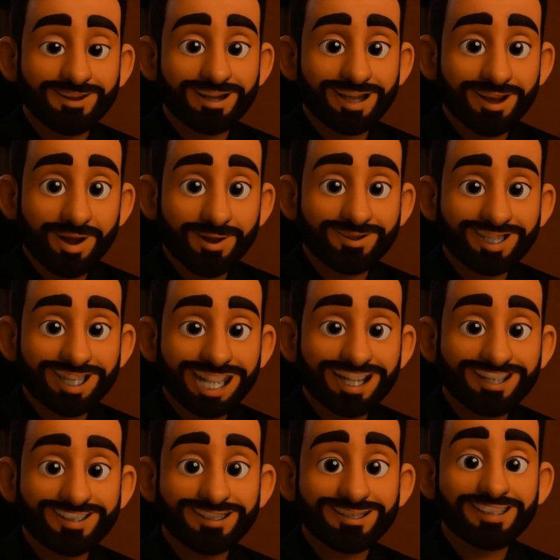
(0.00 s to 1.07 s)

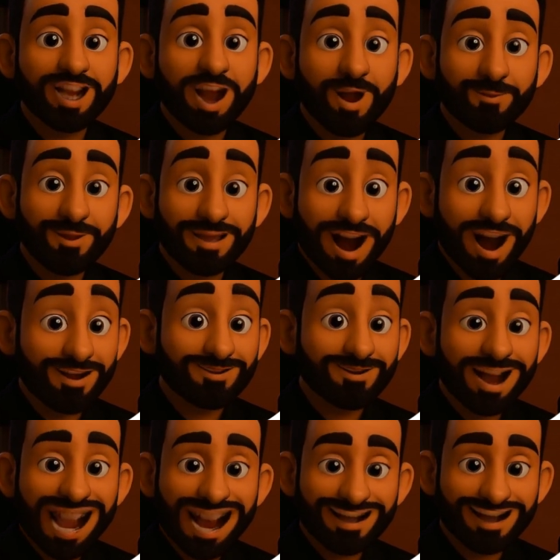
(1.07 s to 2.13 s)
negotiations with
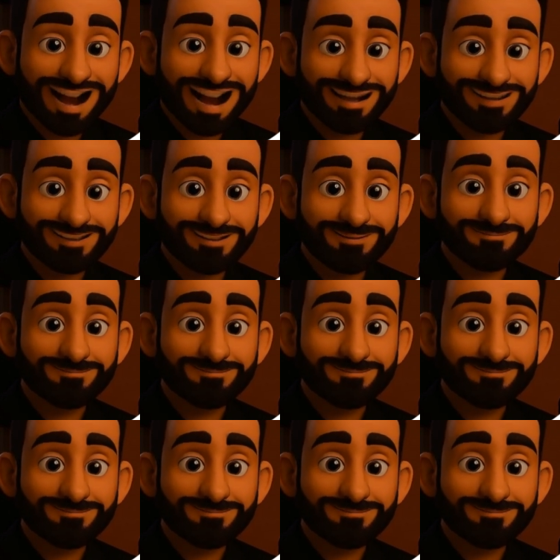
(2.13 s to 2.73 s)
other allies.